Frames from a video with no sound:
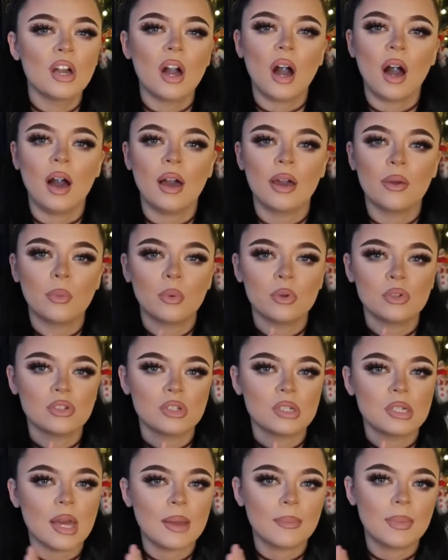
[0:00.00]
I would
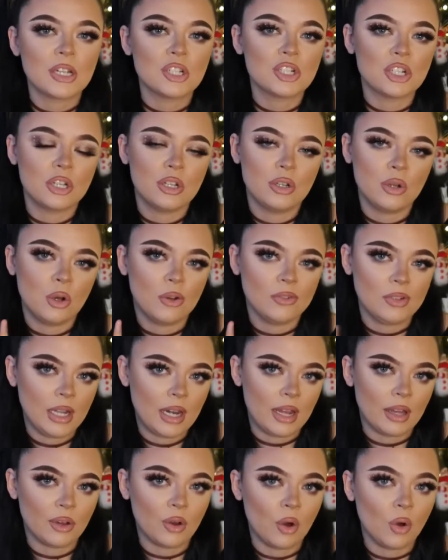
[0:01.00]
just say make sure you know if they
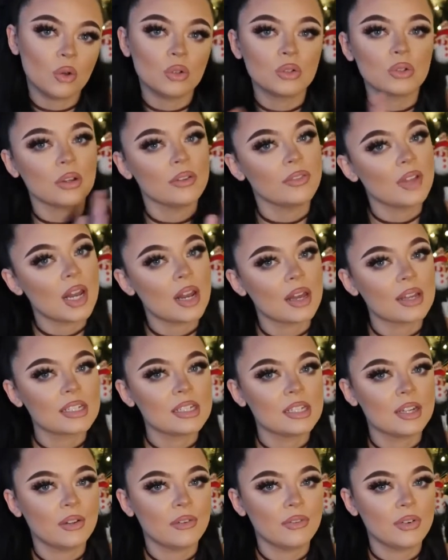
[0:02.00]
like gold or if they like
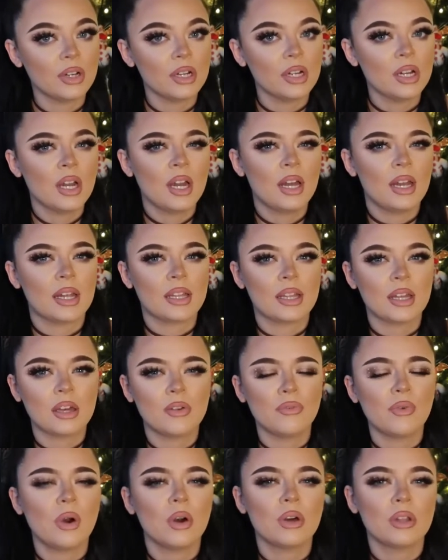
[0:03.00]
silver. Like, think
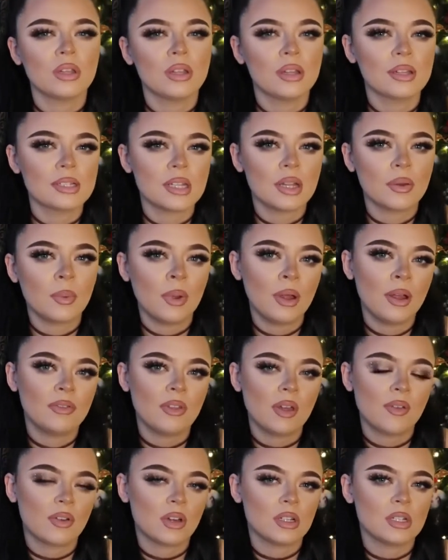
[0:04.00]
about other things they wear. If
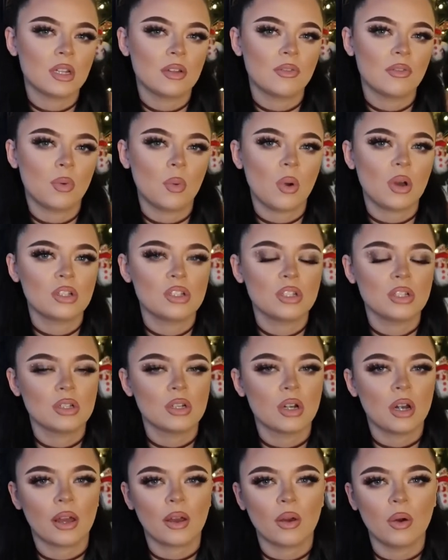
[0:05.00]
they've got silver watches
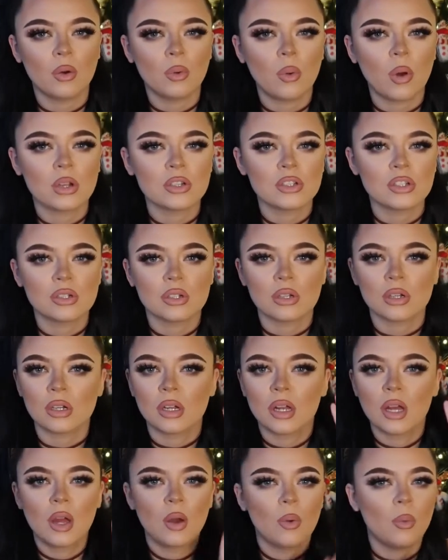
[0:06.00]
or like gold watches or
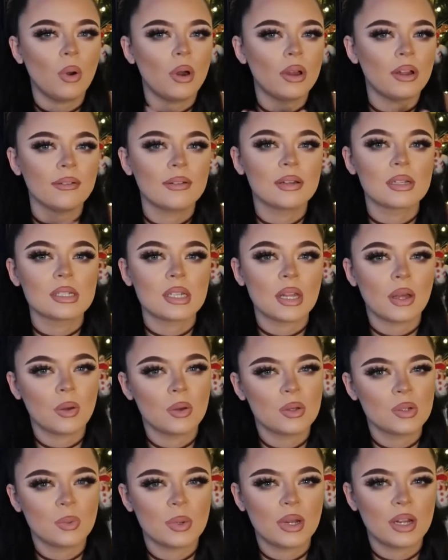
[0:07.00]
what earrings they
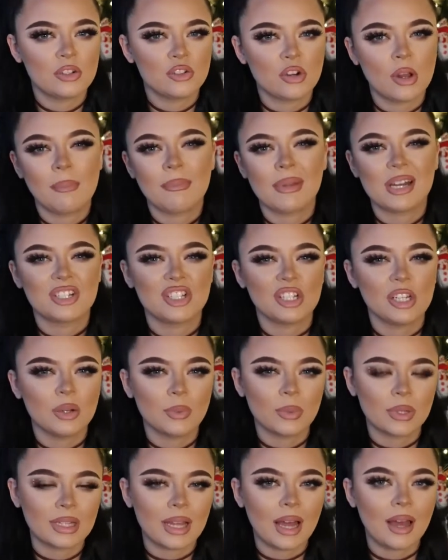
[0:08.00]
always wear, try and match it in
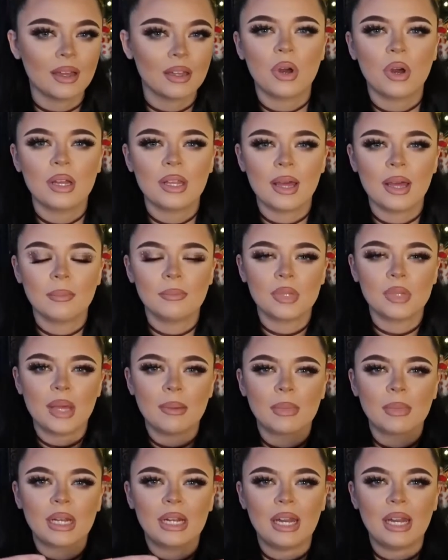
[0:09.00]
with that. What are
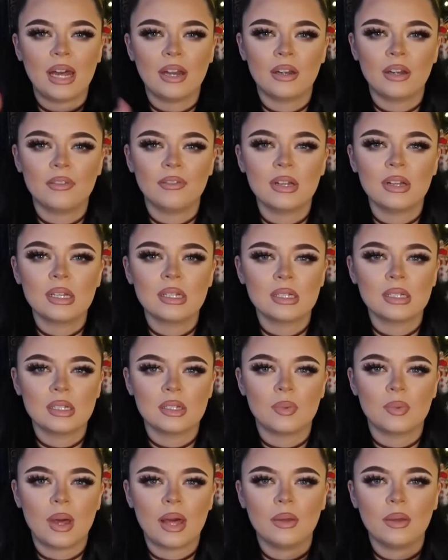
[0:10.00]
them clatter rings as
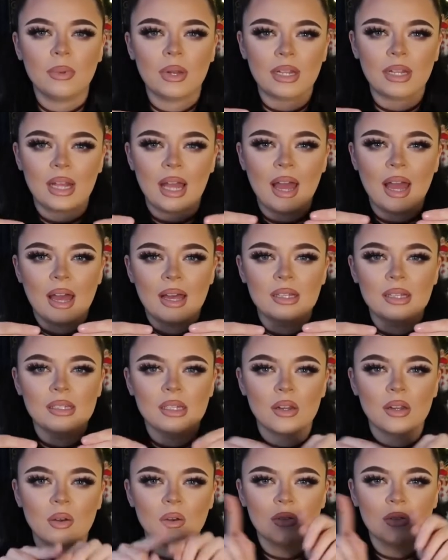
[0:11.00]
well, with like the hands
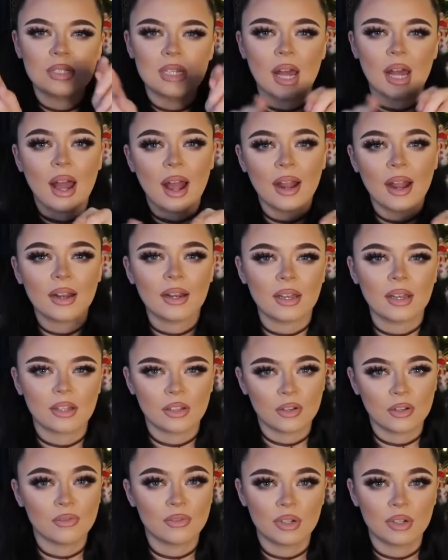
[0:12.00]
and it holds the heart. Like,
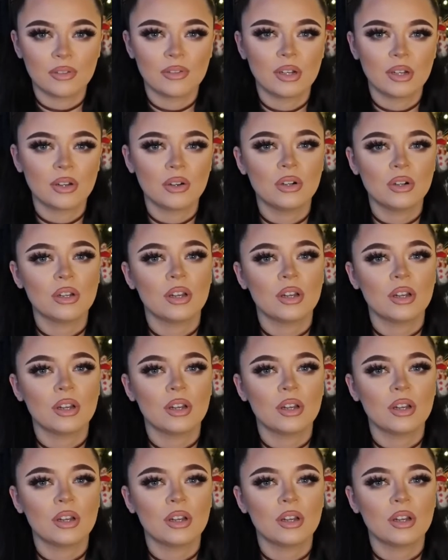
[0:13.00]
they're really, really good.